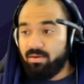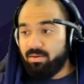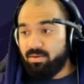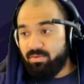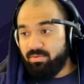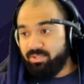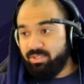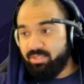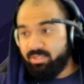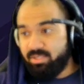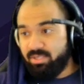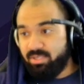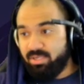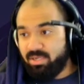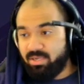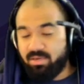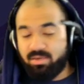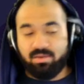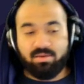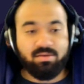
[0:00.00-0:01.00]
Oh
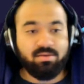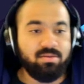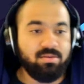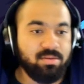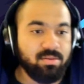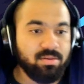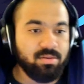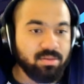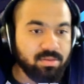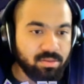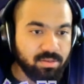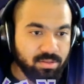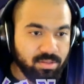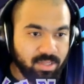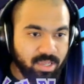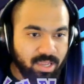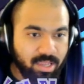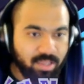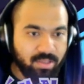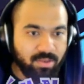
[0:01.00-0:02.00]
shit.
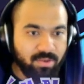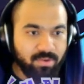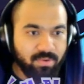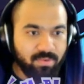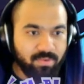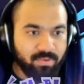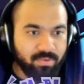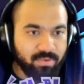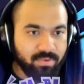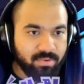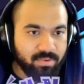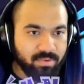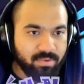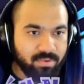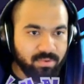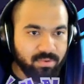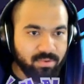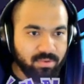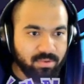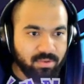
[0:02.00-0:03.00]
Thank you.
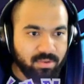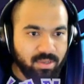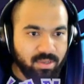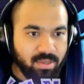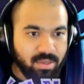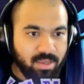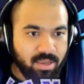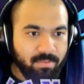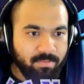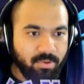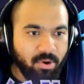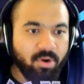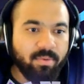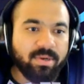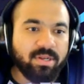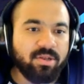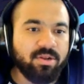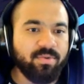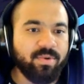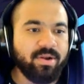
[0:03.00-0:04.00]

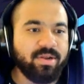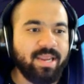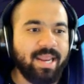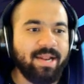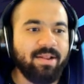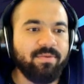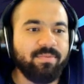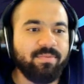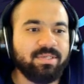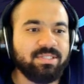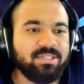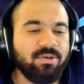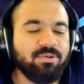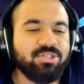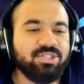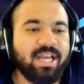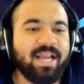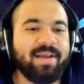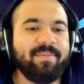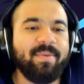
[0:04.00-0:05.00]
Pokemon eat a rare candy would be
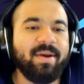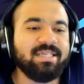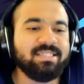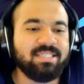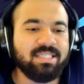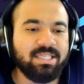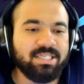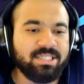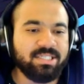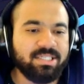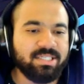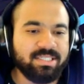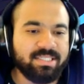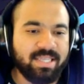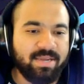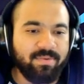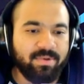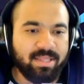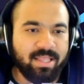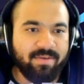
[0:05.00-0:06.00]
so shocked by its
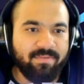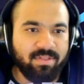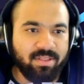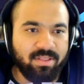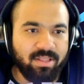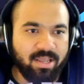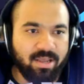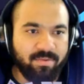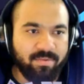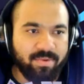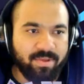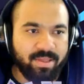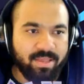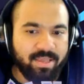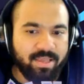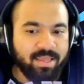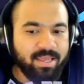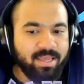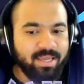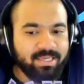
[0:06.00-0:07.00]
deliciousness they would level up.
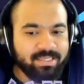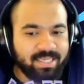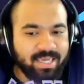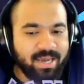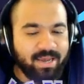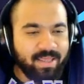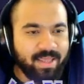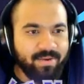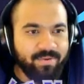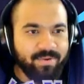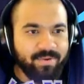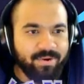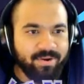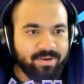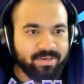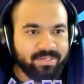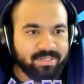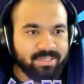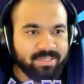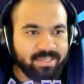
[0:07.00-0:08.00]
Is that how that
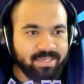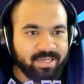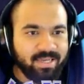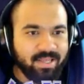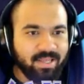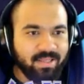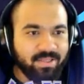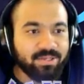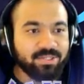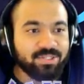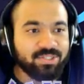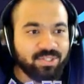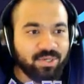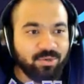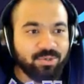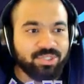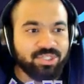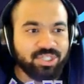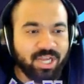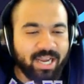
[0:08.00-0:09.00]
works? They're
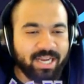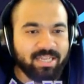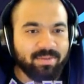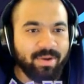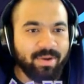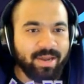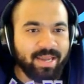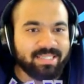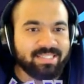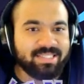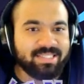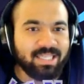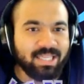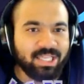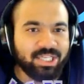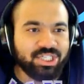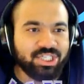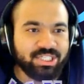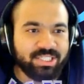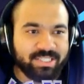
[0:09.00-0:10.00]
so shocked by its
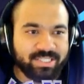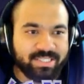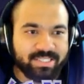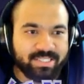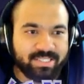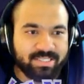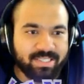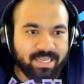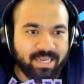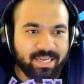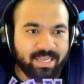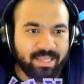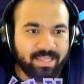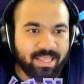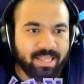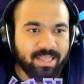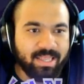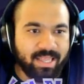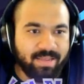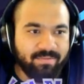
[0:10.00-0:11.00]
deliciousness
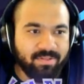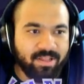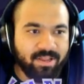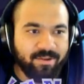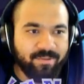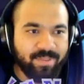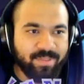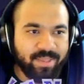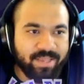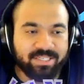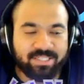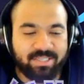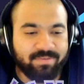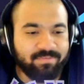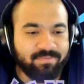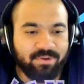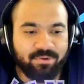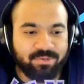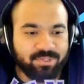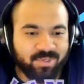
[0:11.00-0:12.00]
that they level up. They just
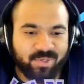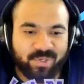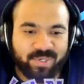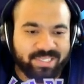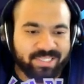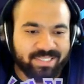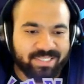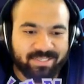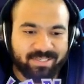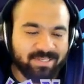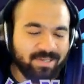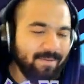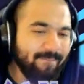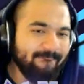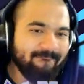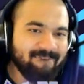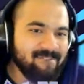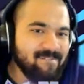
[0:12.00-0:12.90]
have no choice. They're